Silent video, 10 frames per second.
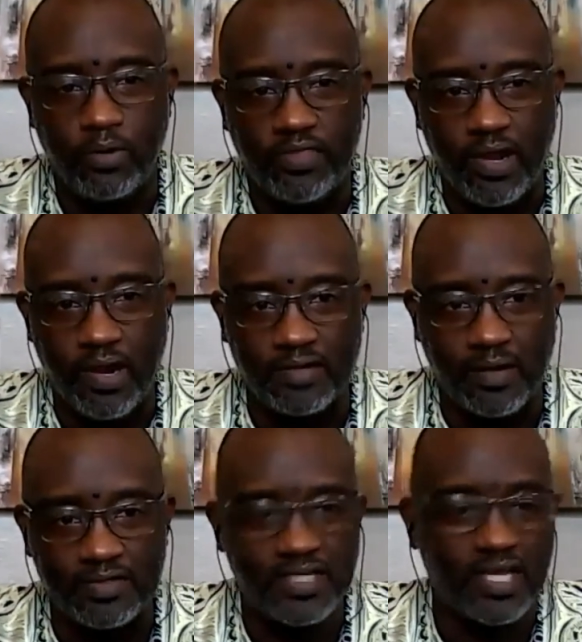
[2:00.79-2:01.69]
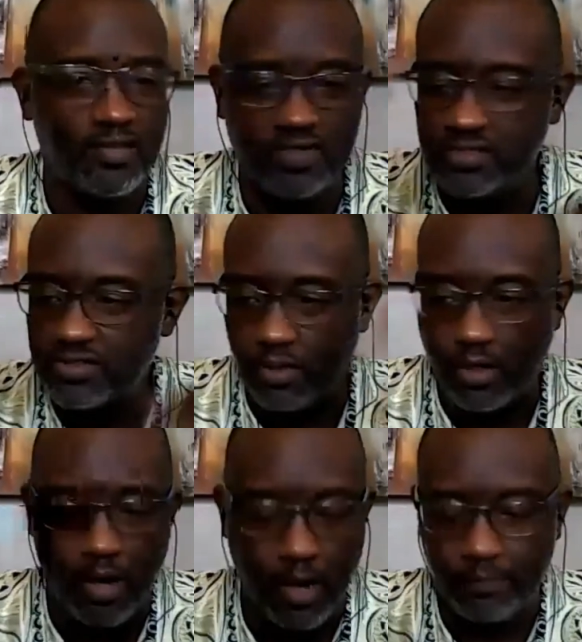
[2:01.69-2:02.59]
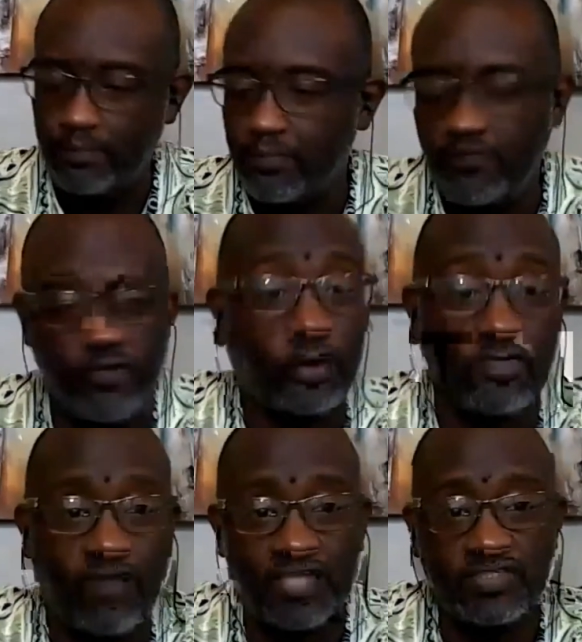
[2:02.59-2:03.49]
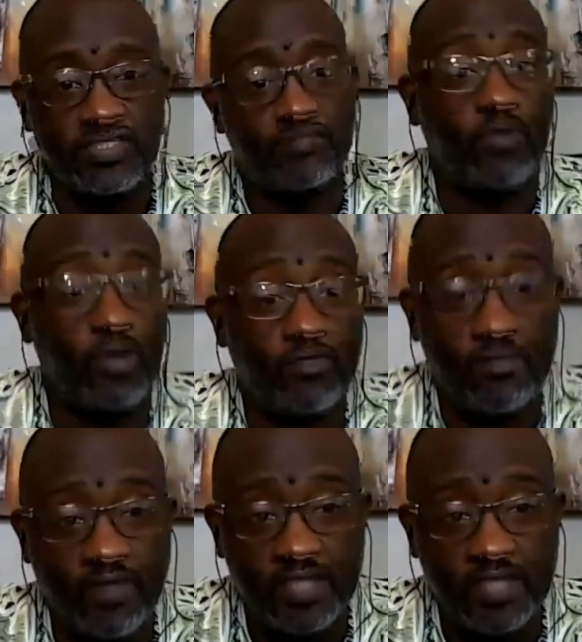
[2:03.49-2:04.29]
with our televisions, our viewing devices in front of